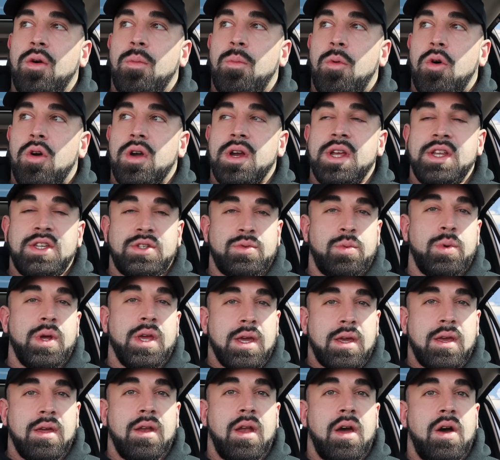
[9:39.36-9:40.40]
more each
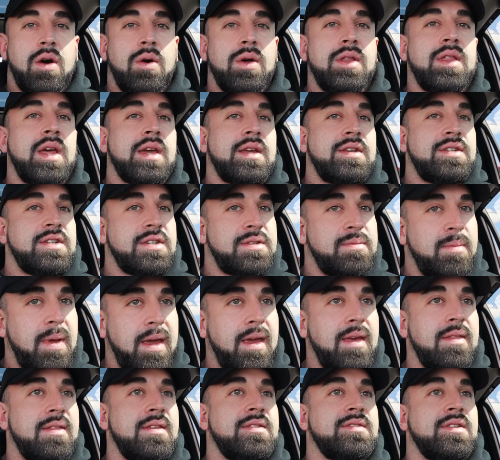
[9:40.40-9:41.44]
week, you know, and like just
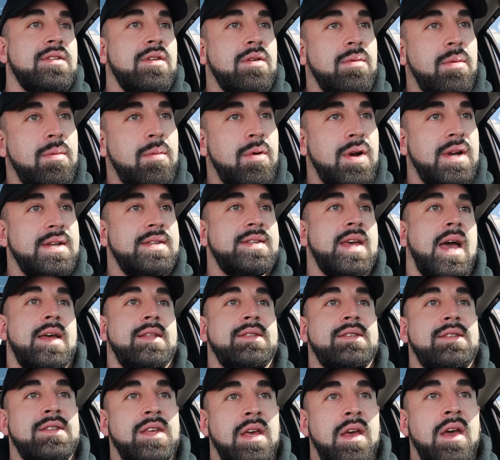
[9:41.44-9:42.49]
making things a little bit more
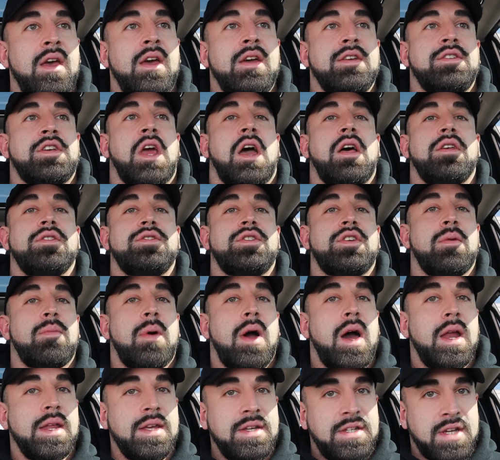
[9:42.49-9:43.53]
intense, challenging your
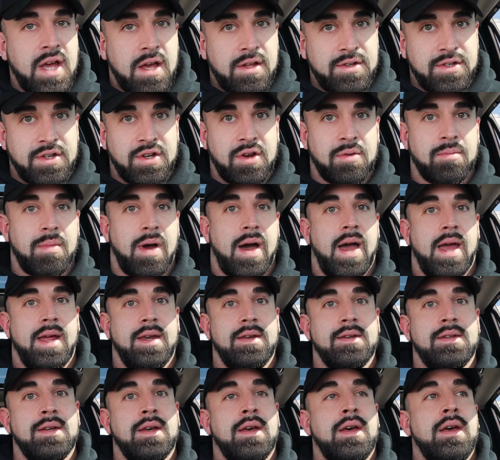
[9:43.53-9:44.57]
body, challenging your
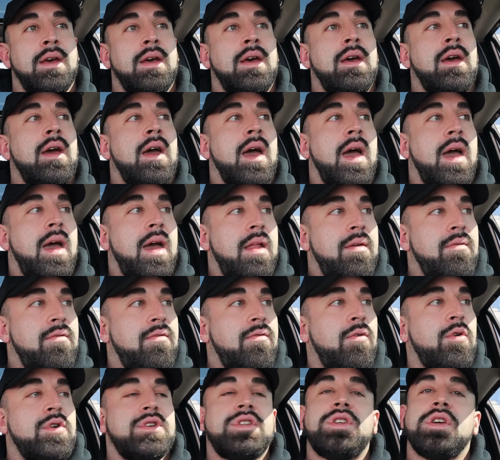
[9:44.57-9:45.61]
mind,
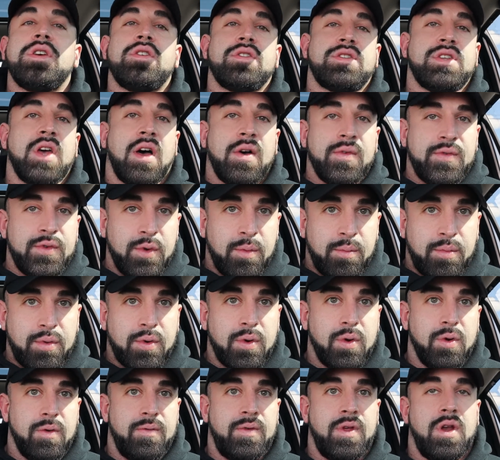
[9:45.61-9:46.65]
and forcing yourself to
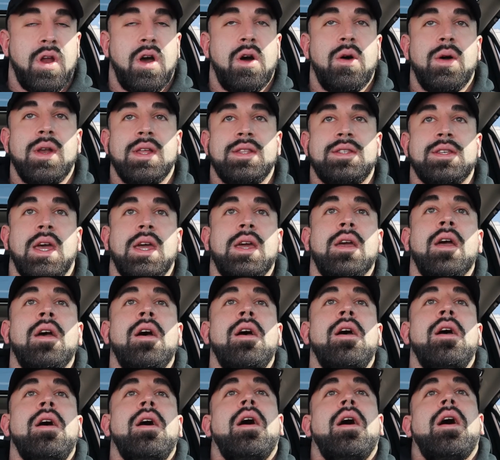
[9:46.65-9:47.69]
improve, you know. And it's like,
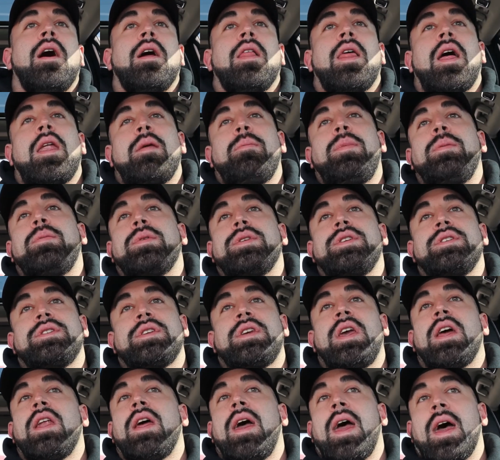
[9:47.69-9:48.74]
a lot of people
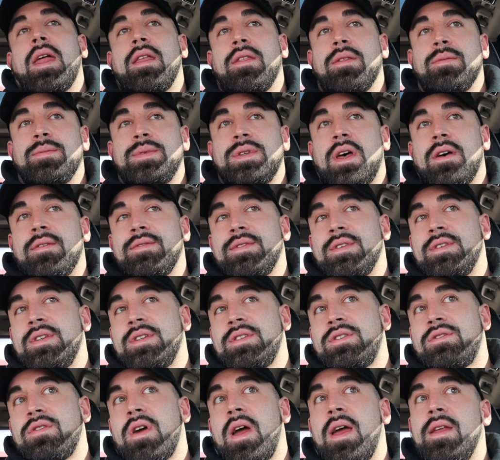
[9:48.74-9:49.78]
just get ahead of themselves and
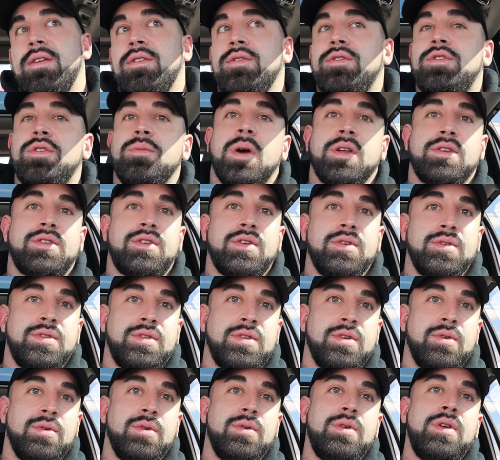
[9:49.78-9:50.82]
just try and do too much too
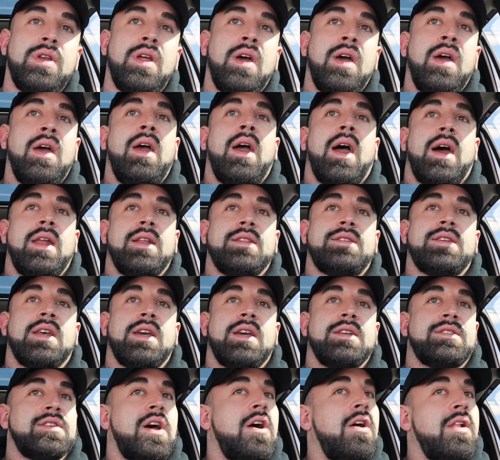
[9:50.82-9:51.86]
soon. And it's
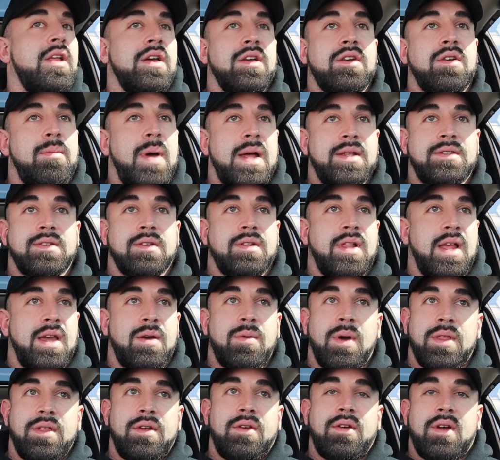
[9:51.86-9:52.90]
like, it's all incremental.
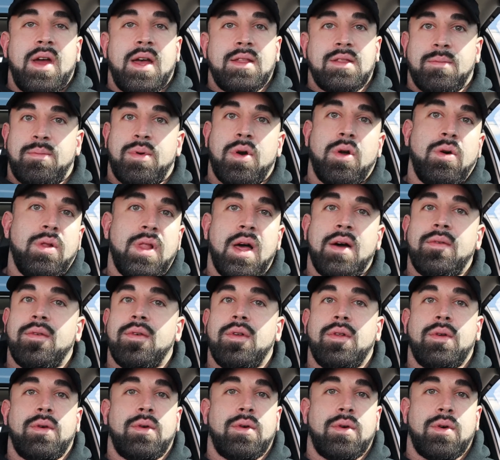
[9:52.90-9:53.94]
Like whether you're at the pro
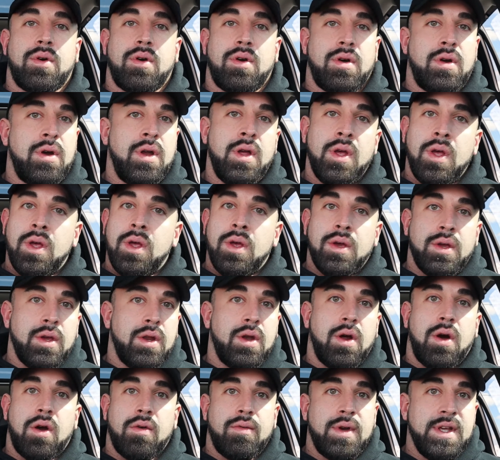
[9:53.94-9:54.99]
level or,
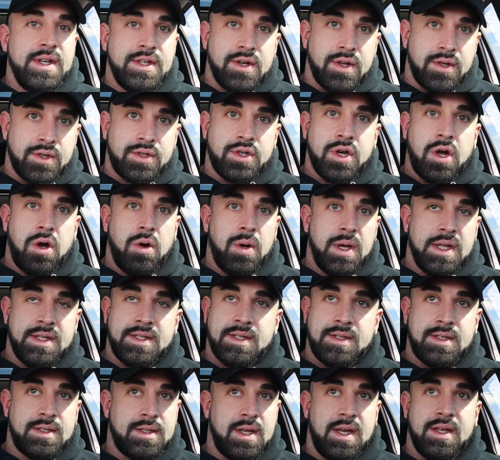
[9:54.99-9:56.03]
you know, a regional show,
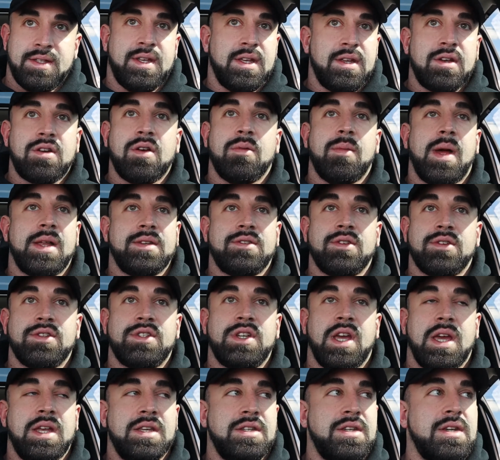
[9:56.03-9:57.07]
it's incremental
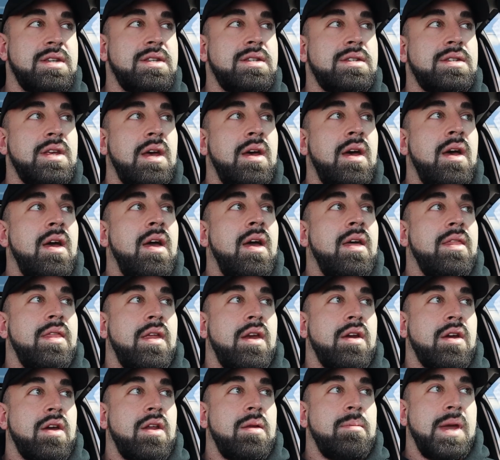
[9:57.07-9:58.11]
changes
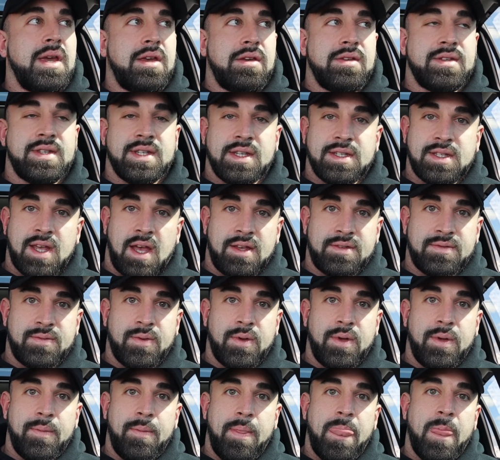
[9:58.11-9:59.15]
that are going to make you
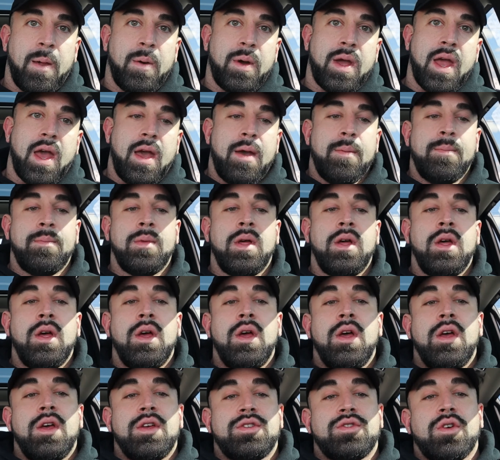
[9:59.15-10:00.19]
successful. Okay.
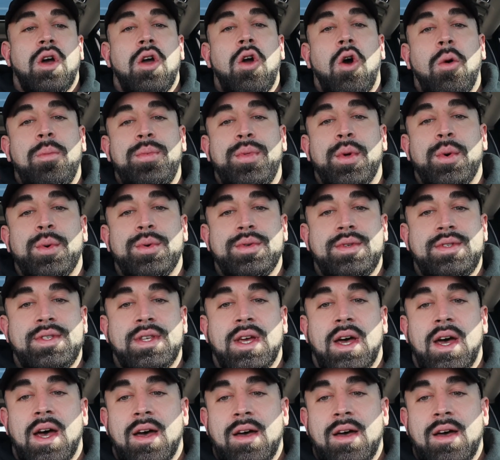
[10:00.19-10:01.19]
So I hope those,